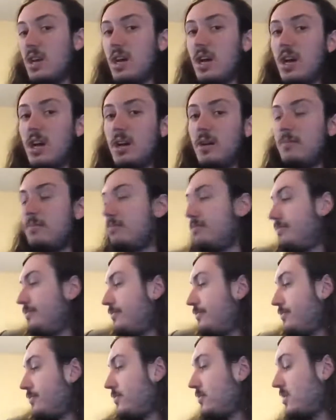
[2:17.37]

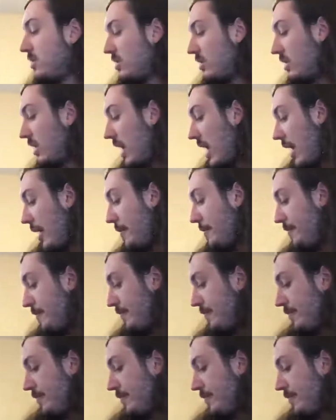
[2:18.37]
So, yeah,